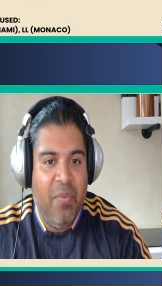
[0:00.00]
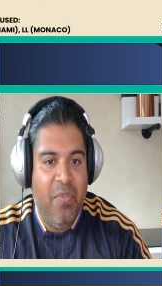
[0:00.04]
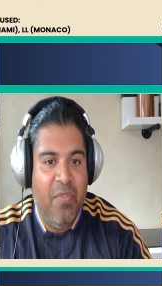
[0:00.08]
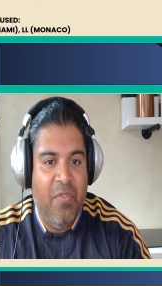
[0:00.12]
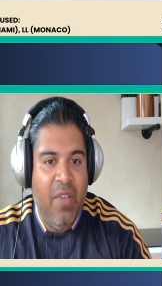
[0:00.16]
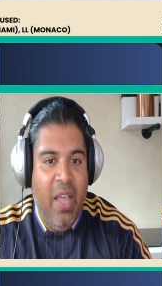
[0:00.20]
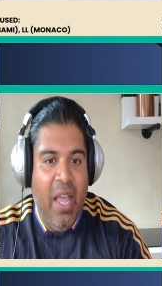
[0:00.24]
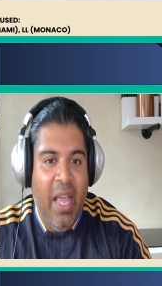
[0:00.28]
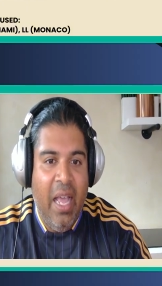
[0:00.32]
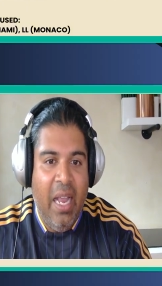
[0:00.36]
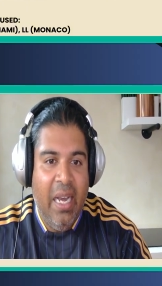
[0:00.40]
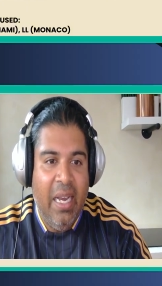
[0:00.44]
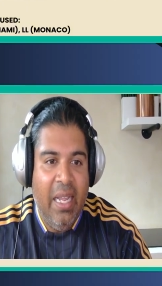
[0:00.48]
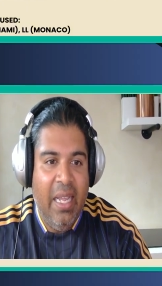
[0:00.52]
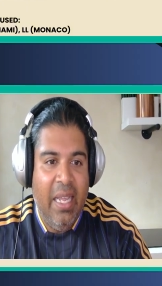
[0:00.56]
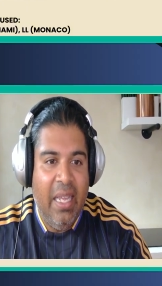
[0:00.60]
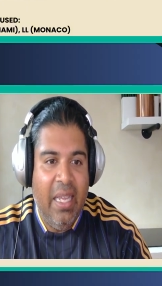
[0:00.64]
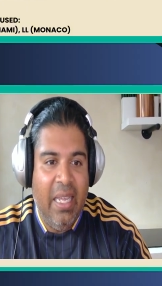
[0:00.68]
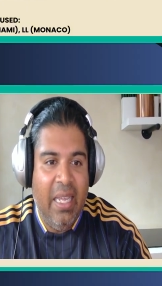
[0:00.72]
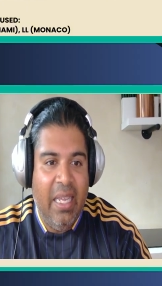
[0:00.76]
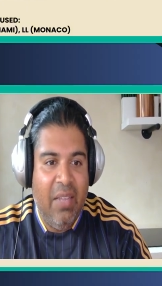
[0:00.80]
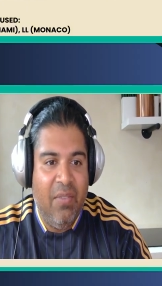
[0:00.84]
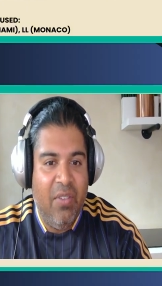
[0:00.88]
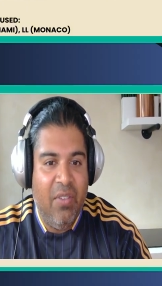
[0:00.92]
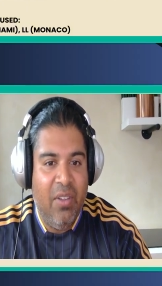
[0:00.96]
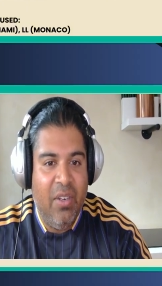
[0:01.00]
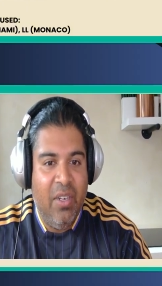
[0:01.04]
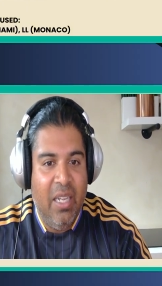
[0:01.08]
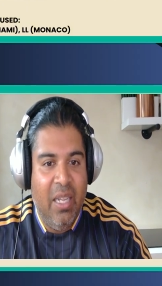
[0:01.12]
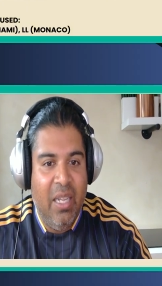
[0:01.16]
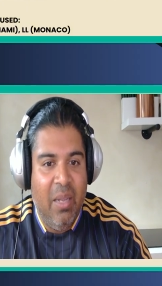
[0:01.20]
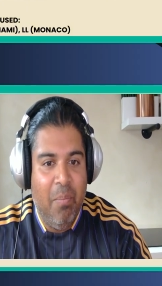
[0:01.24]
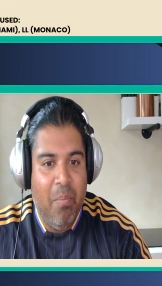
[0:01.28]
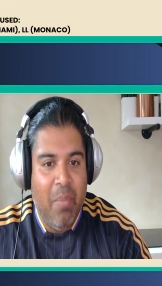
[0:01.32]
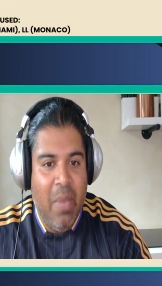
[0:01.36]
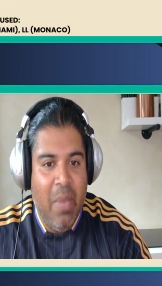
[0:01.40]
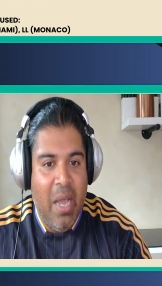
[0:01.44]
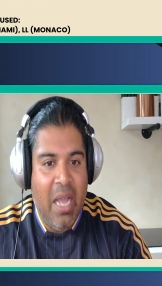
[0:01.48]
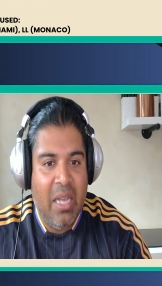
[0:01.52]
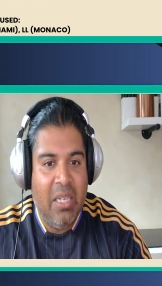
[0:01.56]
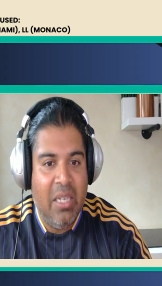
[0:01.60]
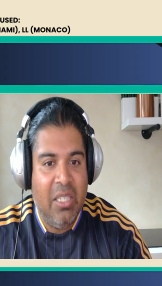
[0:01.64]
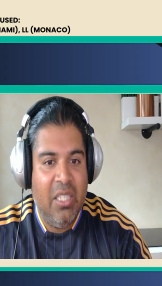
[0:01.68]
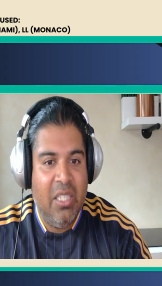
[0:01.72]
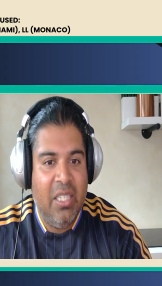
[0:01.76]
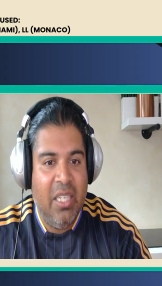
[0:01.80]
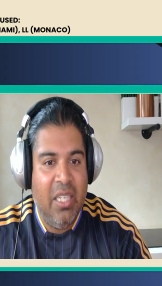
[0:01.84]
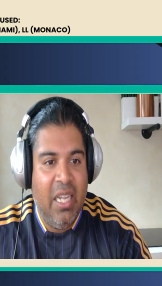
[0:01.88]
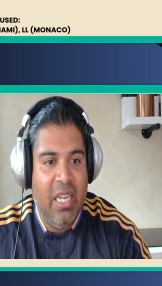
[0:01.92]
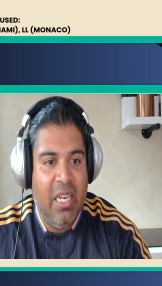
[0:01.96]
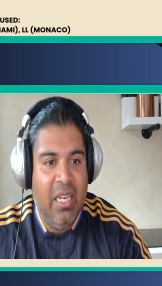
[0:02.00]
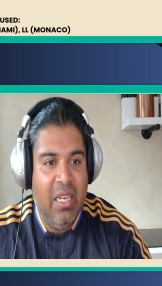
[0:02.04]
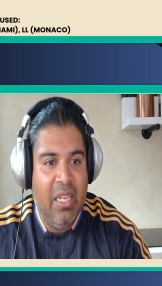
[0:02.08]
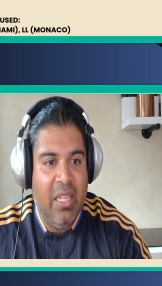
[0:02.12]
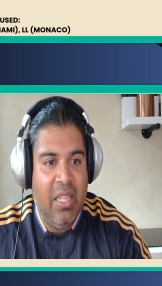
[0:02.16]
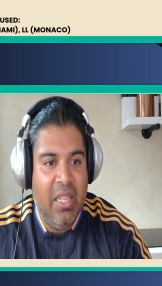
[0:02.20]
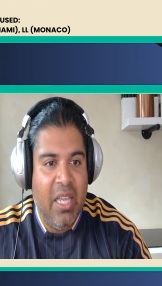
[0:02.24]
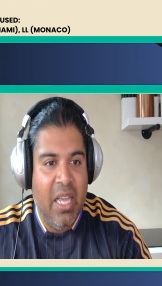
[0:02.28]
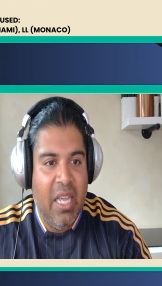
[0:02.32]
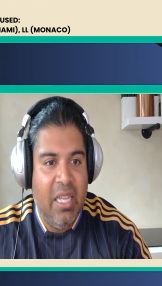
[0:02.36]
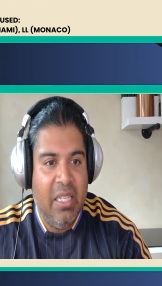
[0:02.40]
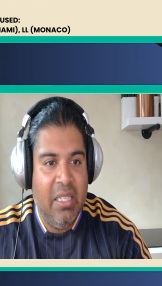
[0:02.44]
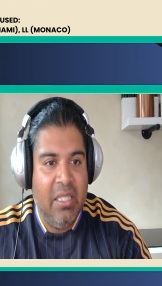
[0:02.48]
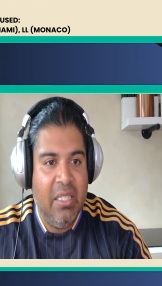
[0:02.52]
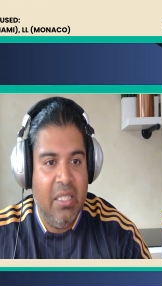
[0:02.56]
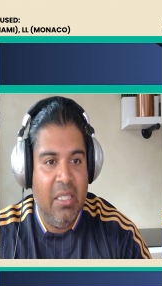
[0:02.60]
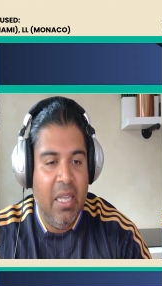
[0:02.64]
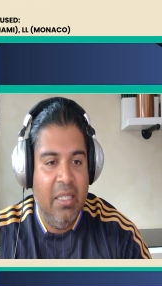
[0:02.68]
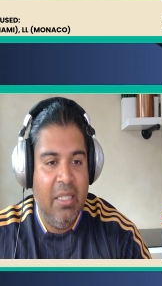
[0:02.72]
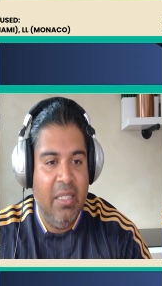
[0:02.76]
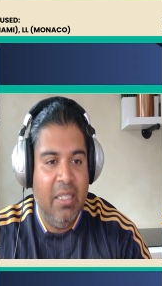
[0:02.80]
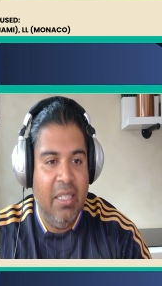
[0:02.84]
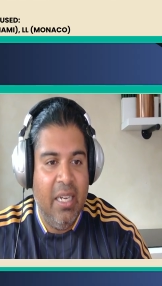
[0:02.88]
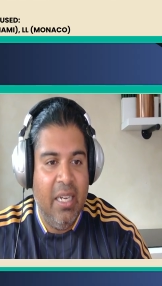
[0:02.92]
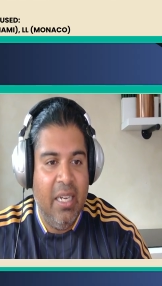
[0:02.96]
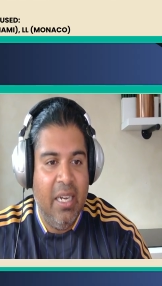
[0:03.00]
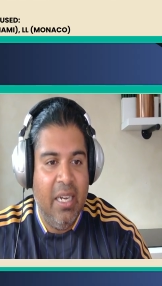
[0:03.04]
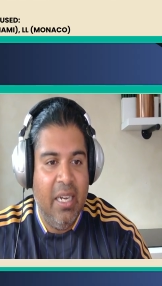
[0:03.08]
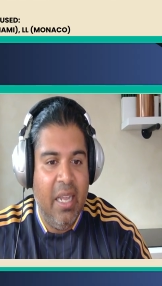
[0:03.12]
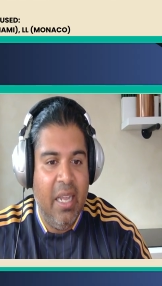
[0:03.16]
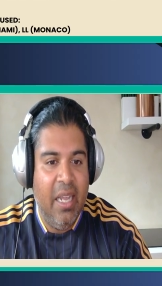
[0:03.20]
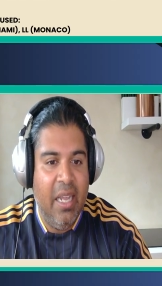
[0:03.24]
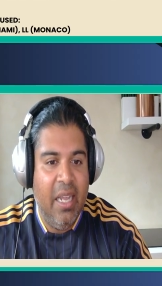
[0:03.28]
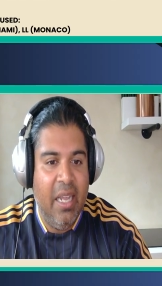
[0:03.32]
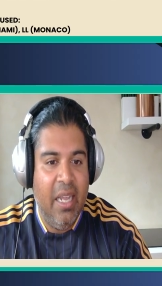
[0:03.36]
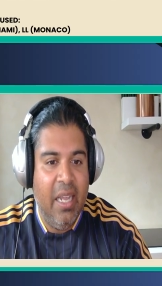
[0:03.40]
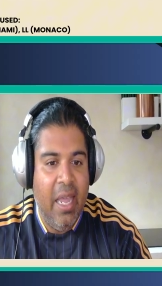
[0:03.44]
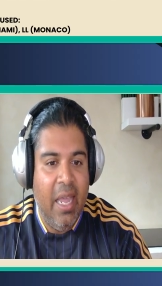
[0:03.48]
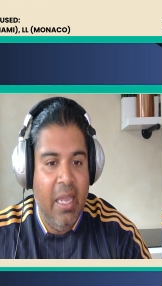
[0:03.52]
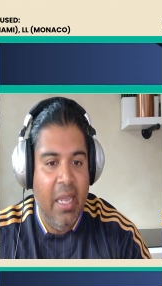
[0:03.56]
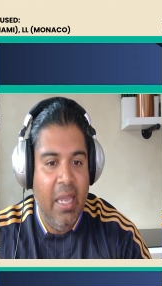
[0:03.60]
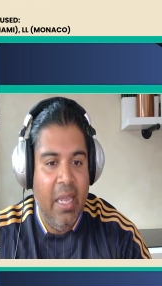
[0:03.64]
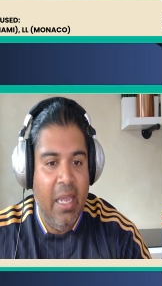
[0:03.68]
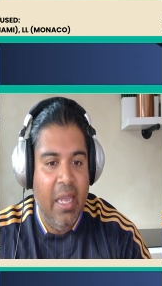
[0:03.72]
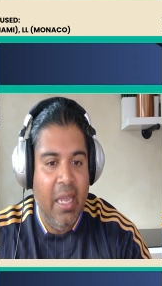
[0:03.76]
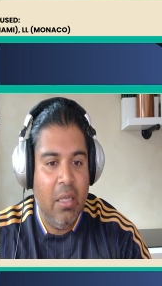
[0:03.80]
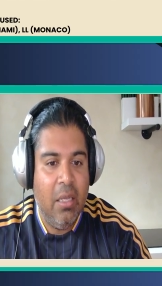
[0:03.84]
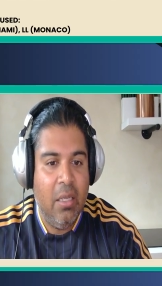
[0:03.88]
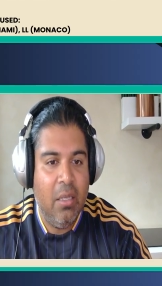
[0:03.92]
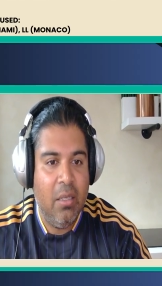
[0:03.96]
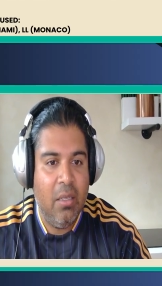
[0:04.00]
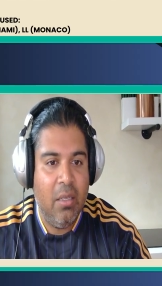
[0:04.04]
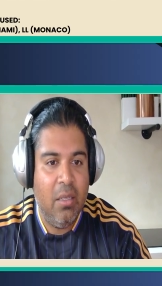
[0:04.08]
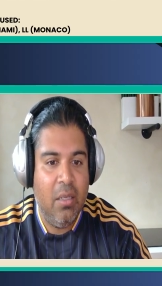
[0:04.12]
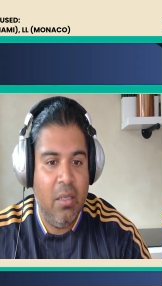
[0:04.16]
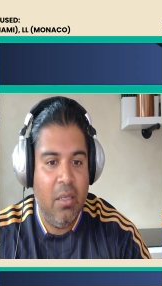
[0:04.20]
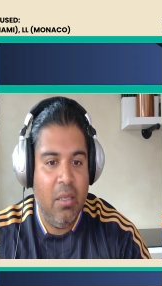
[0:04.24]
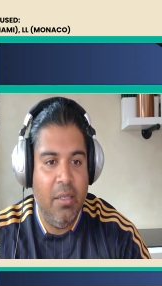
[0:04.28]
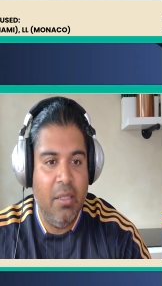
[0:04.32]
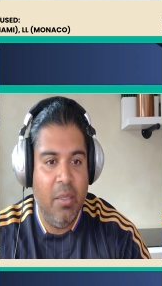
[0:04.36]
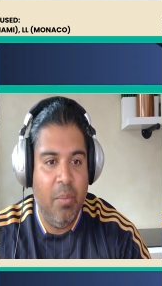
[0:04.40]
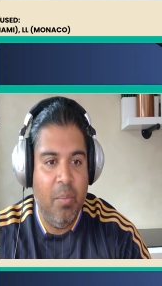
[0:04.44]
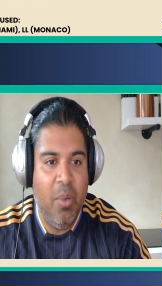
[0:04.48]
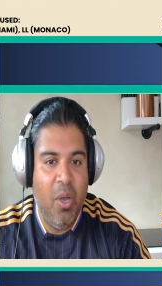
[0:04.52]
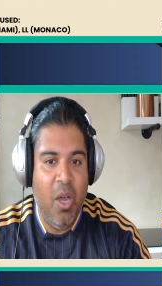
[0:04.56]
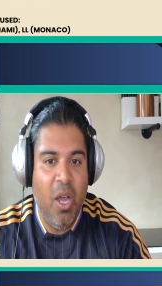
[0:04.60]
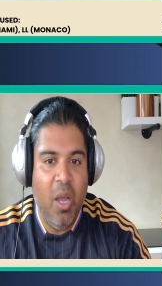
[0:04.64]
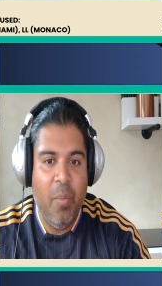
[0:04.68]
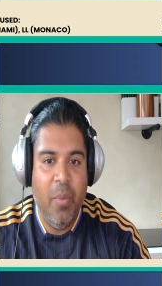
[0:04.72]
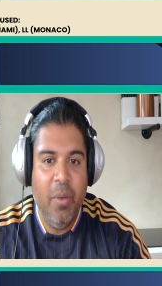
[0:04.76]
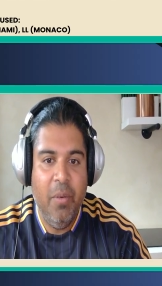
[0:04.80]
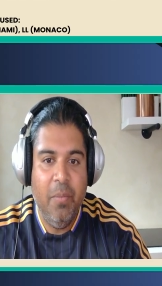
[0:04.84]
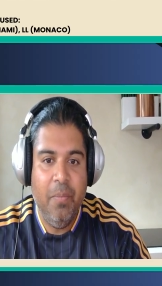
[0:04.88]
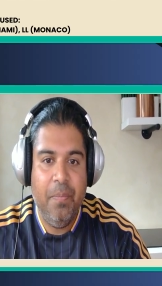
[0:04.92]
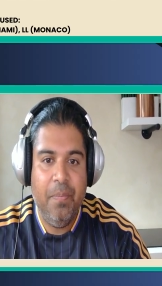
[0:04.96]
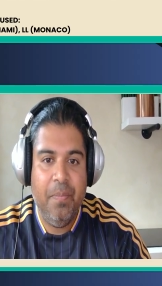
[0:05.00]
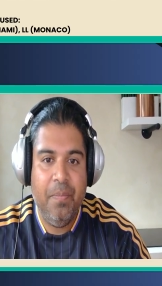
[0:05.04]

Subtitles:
Fairly evenly matched in this Tier A department.